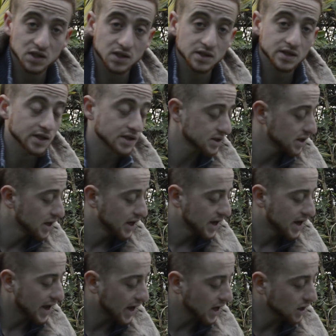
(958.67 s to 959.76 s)
because there's
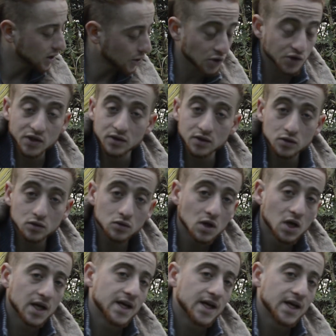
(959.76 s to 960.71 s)
a lot to do,